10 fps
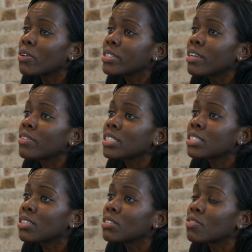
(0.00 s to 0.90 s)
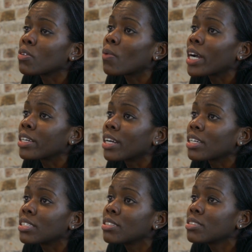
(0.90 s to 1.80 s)
always have an excuse for why you're
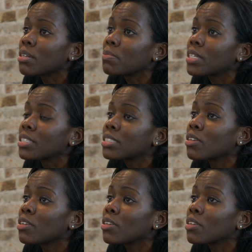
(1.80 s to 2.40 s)
not going to do something.